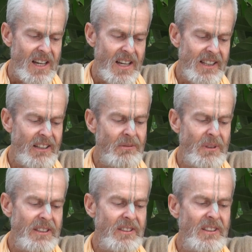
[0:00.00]
And they were
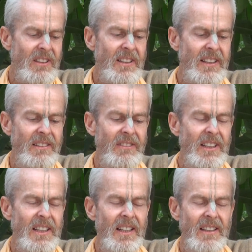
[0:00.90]
wandering along
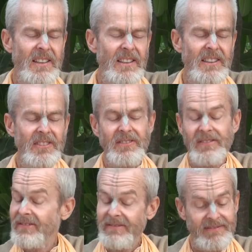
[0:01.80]
and
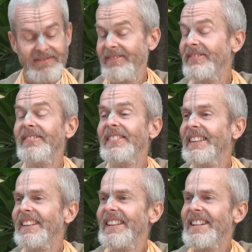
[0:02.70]

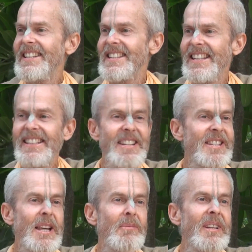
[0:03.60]
Sita
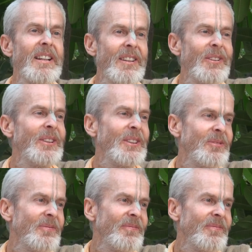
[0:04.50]
stepped on a thorn.